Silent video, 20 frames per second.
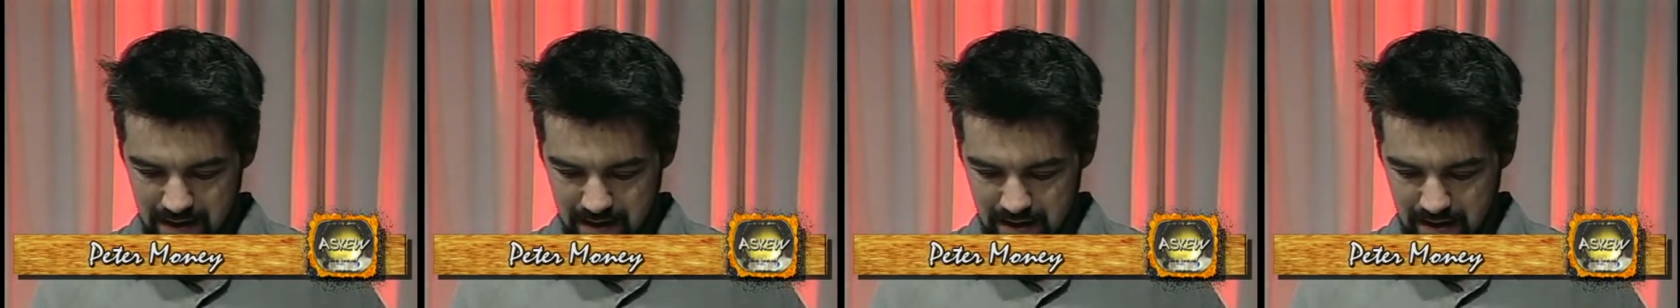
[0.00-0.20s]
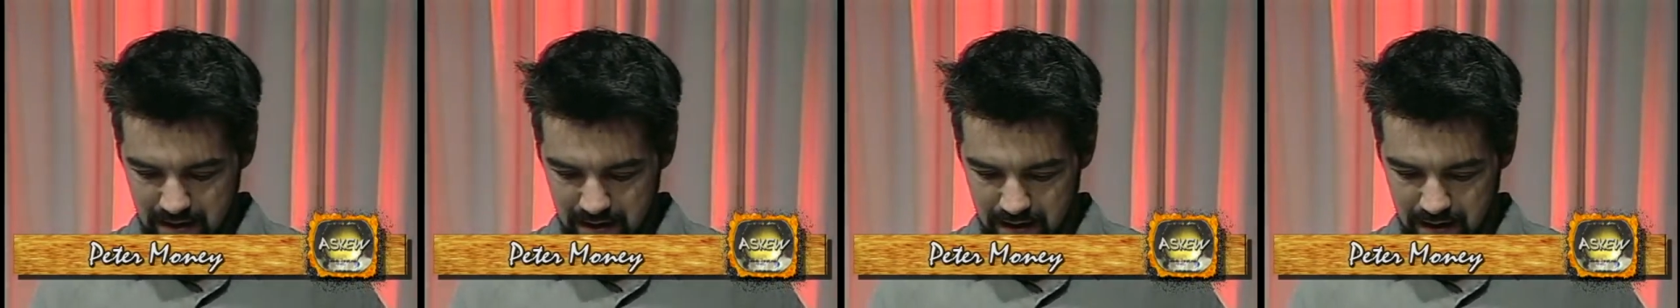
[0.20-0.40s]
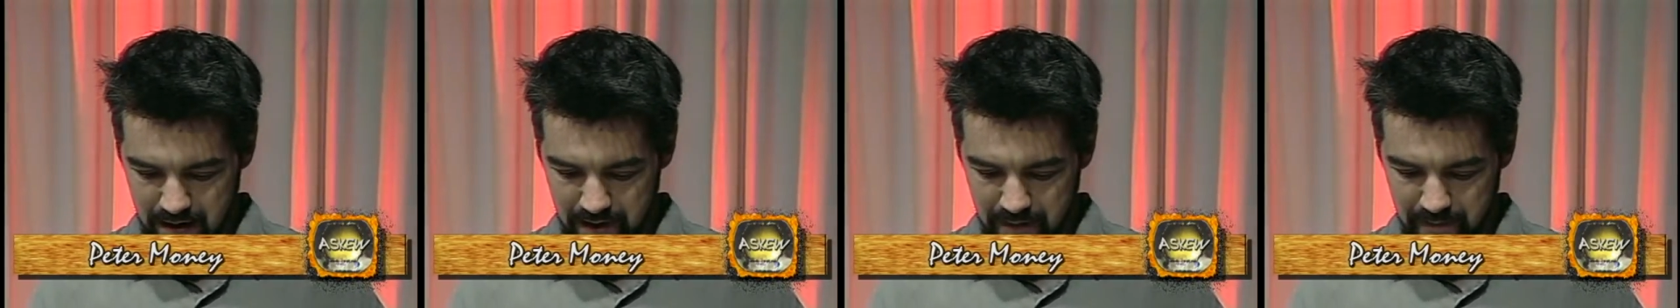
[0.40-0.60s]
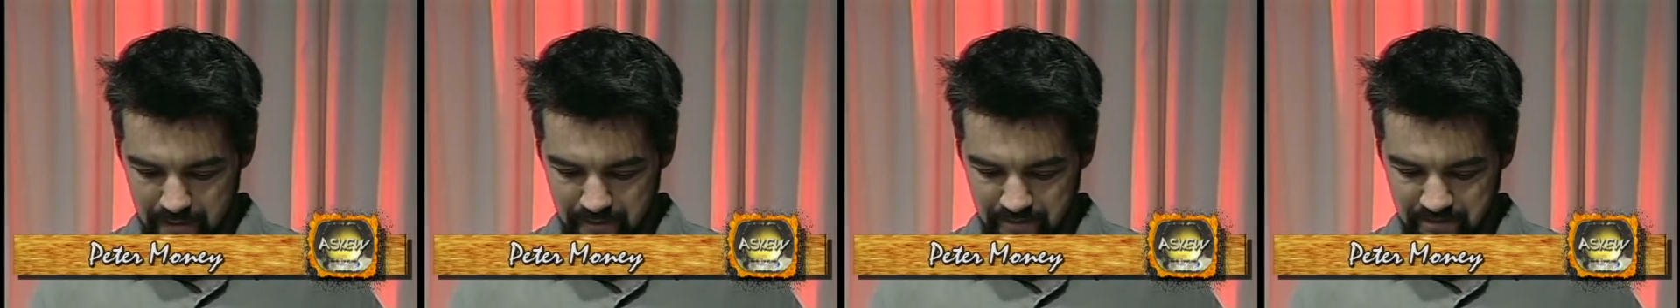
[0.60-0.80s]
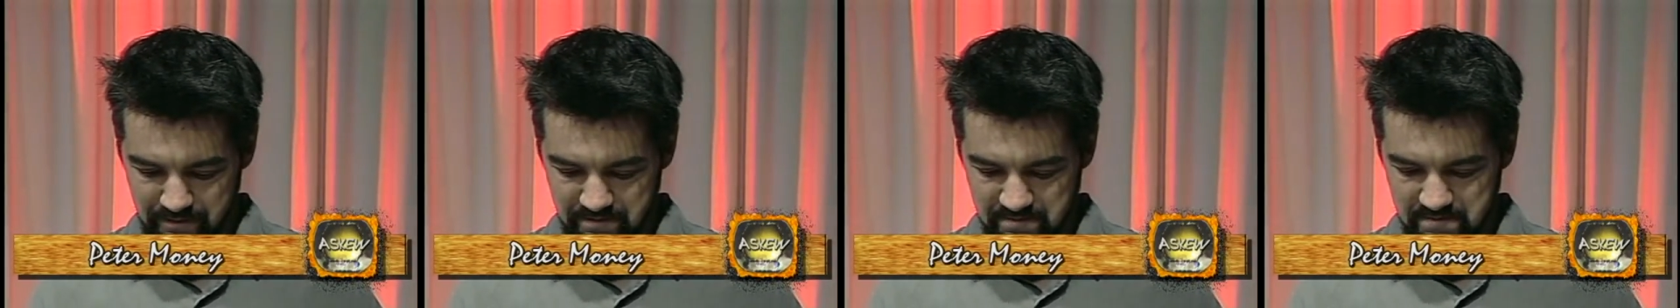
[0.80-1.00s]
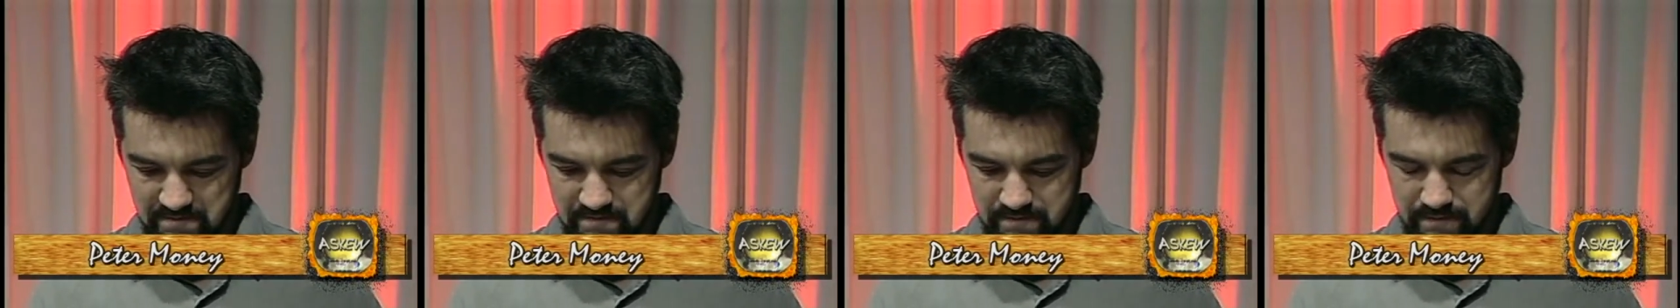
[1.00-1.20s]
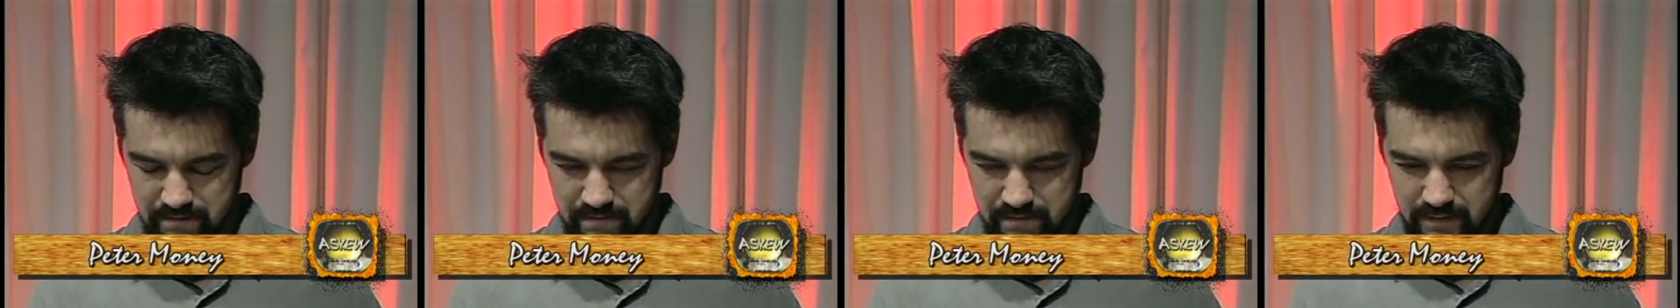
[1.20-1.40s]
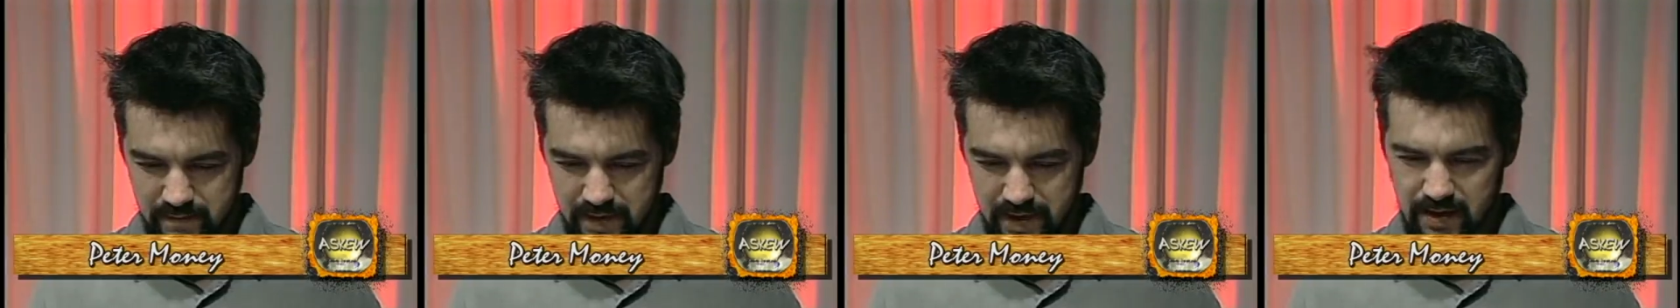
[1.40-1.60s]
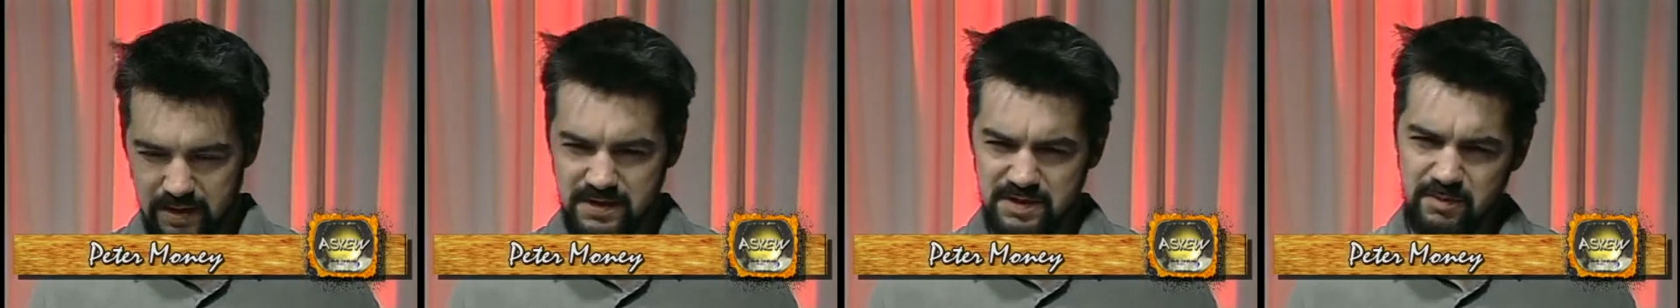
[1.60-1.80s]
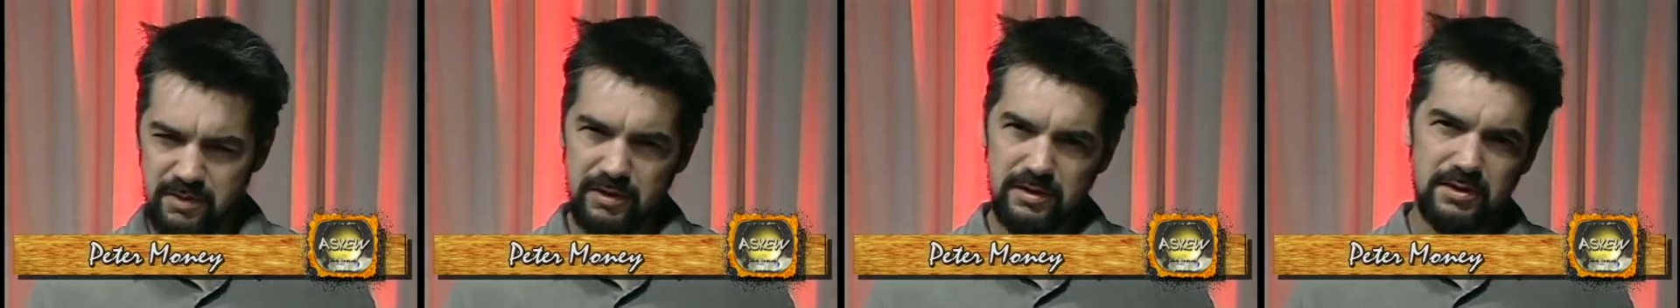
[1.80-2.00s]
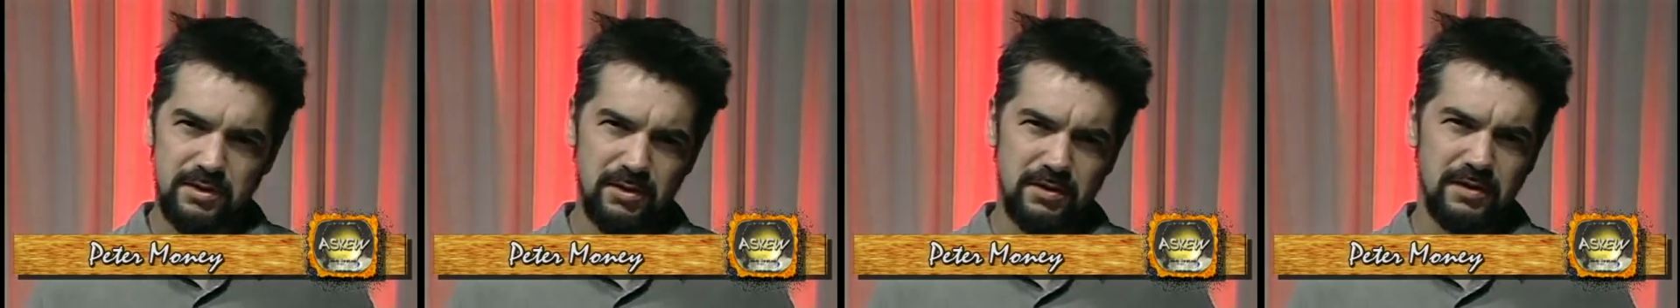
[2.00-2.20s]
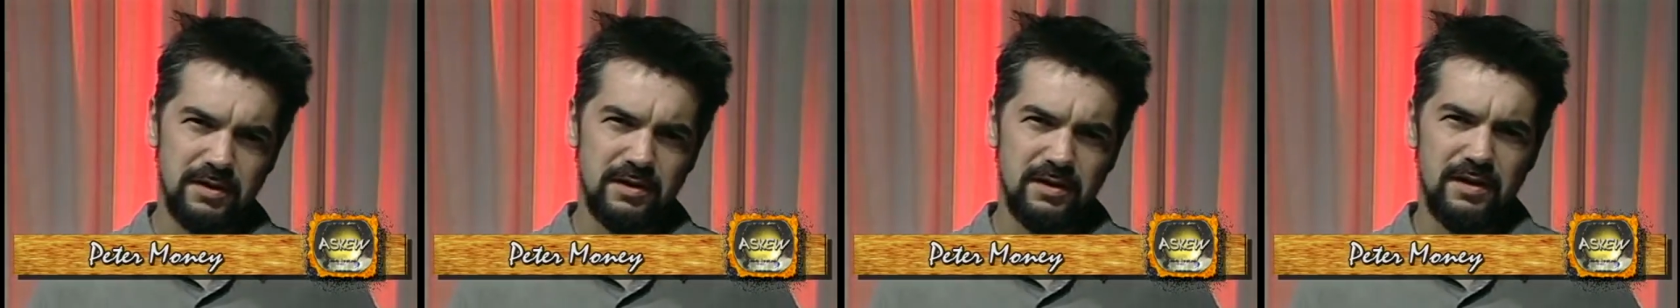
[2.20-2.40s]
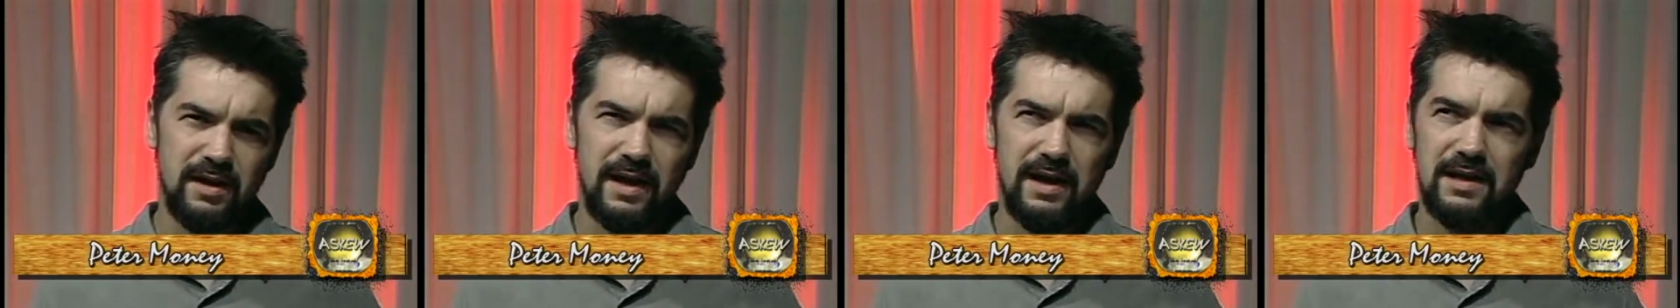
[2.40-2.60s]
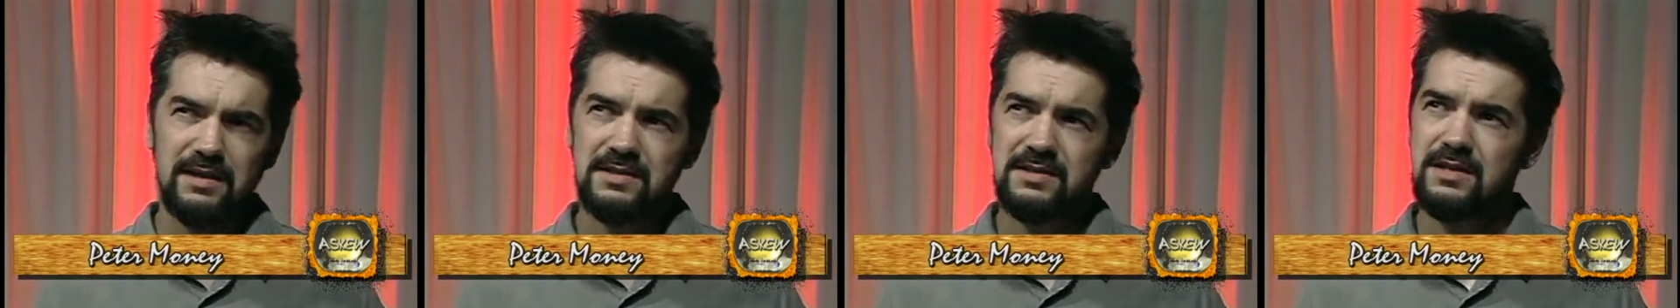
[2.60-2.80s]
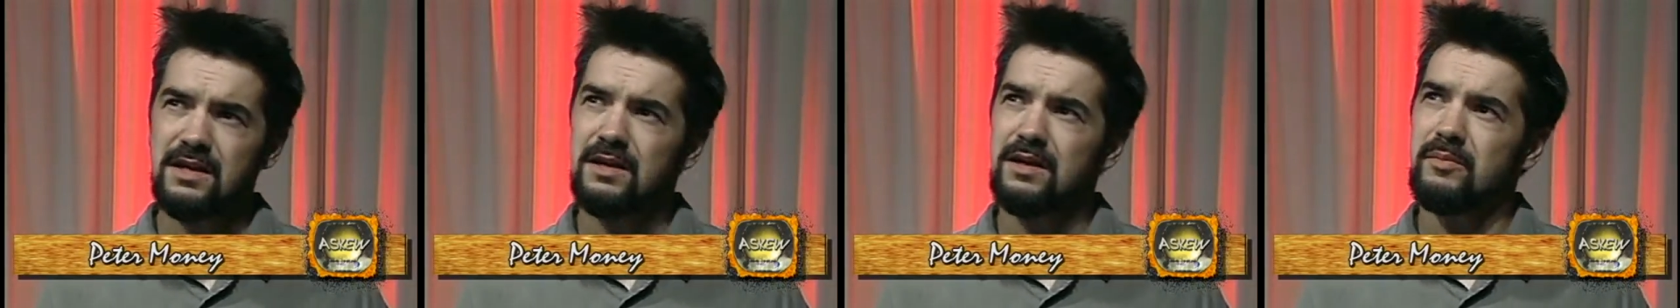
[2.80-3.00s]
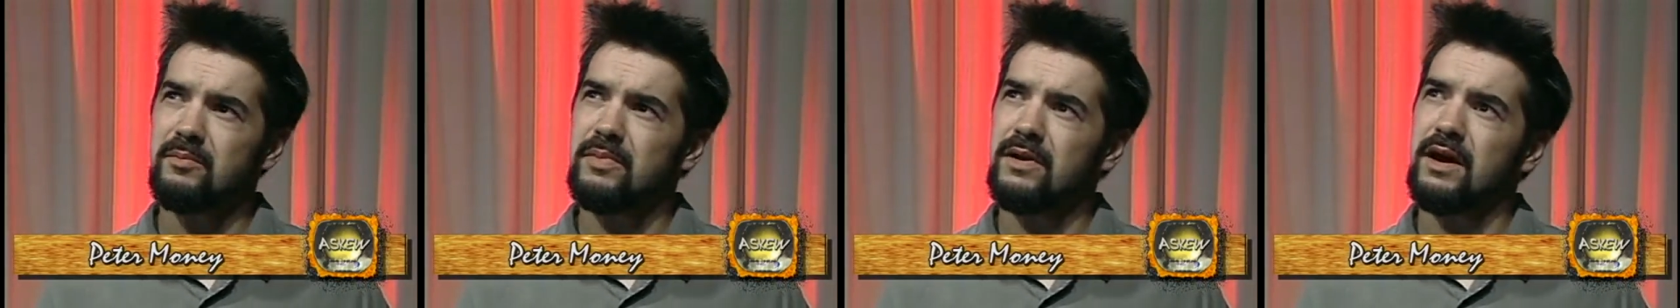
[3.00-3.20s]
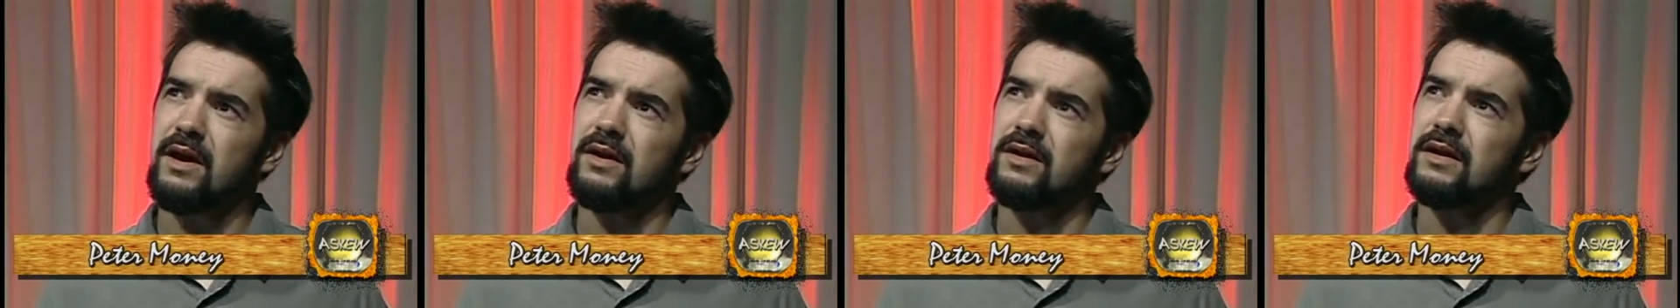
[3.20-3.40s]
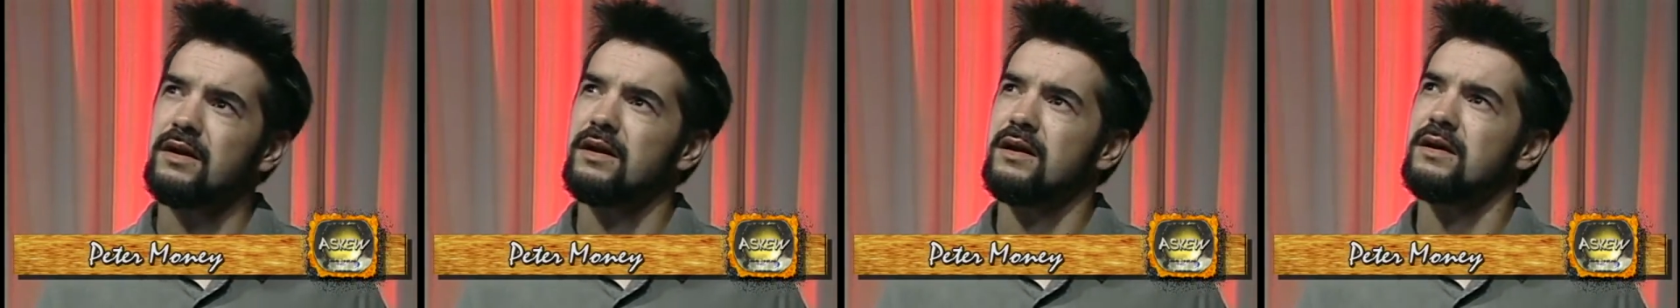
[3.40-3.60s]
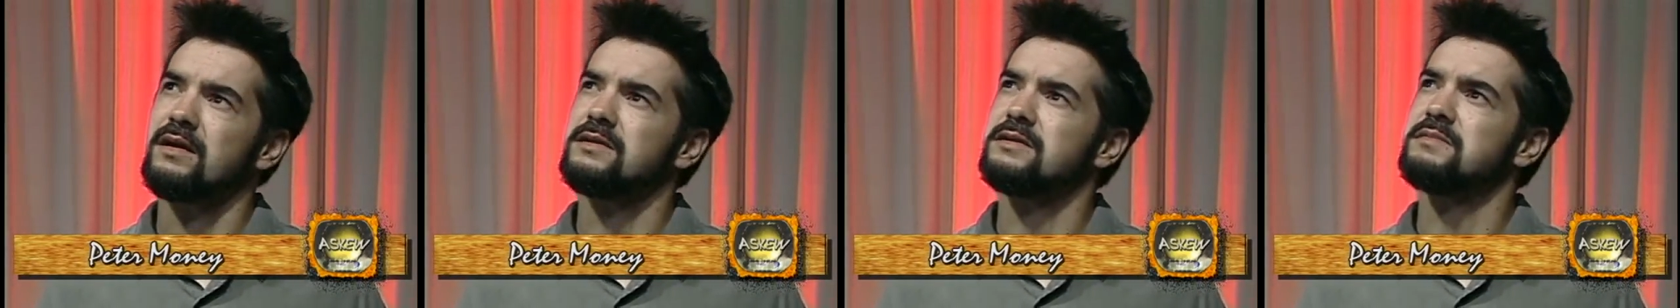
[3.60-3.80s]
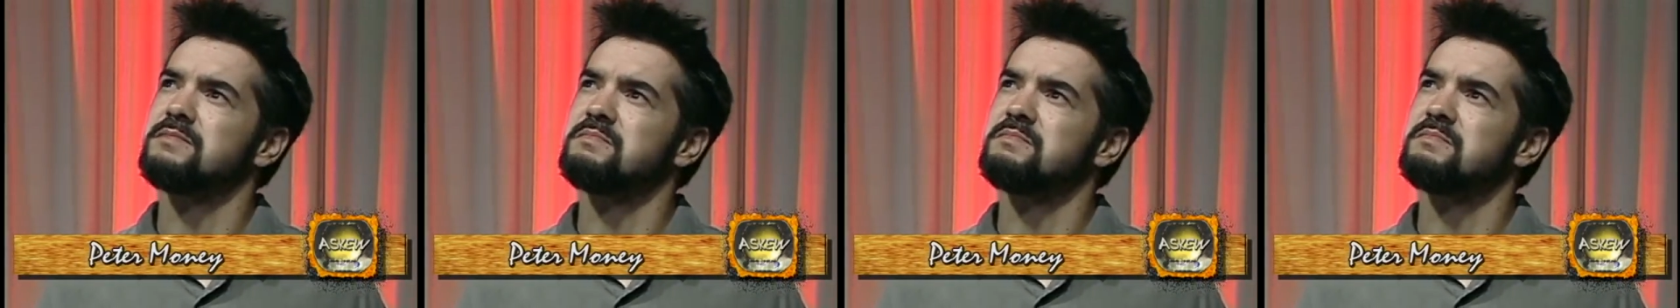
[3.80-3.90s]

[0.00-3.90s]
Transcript: Um, Ginsberg told our class about, uh,